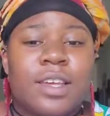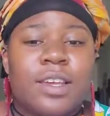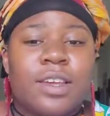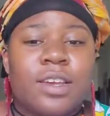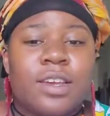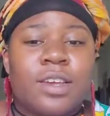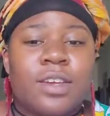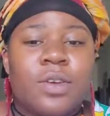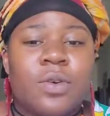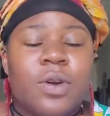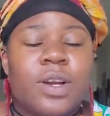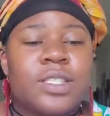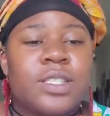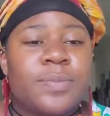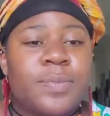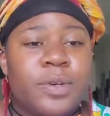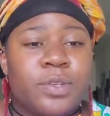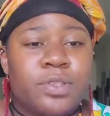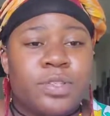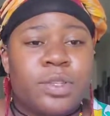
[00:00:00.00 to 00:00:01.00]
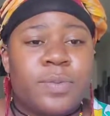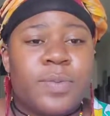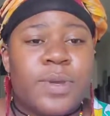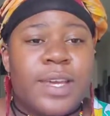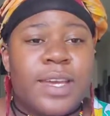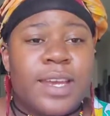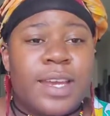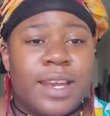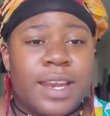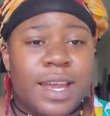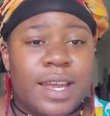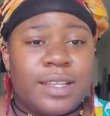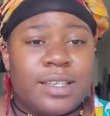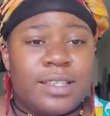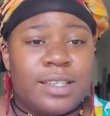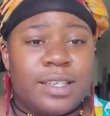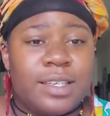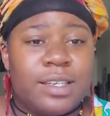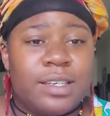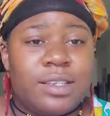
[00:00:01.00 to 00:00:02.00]
You are supposed to be
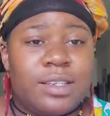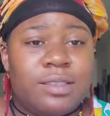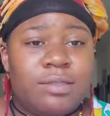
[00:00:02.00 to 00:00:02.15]
connected